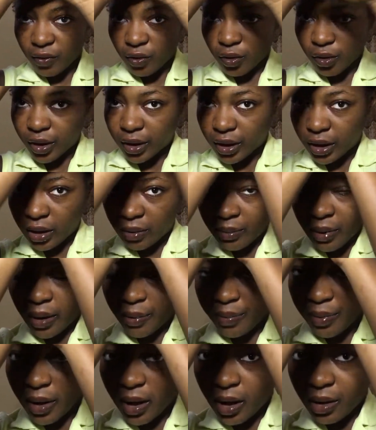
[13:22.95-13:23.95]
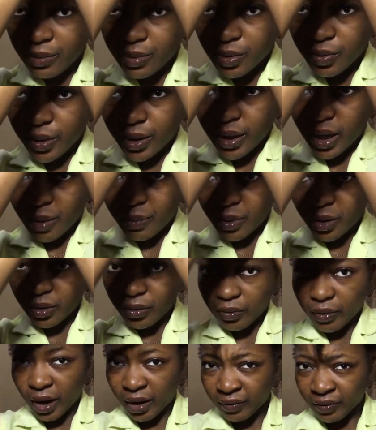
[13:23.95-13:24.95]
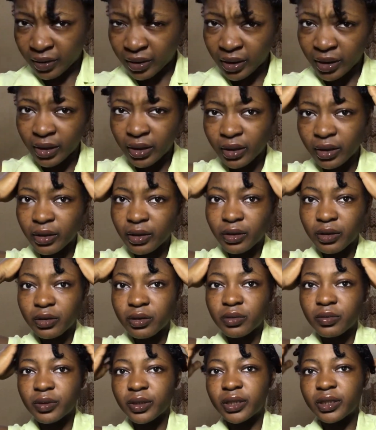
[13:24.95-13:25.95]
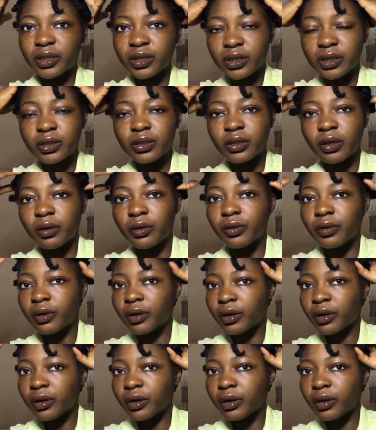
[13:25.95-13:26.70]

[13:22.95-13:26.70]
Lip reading: oil in my palms when I'm unraveling the twists. So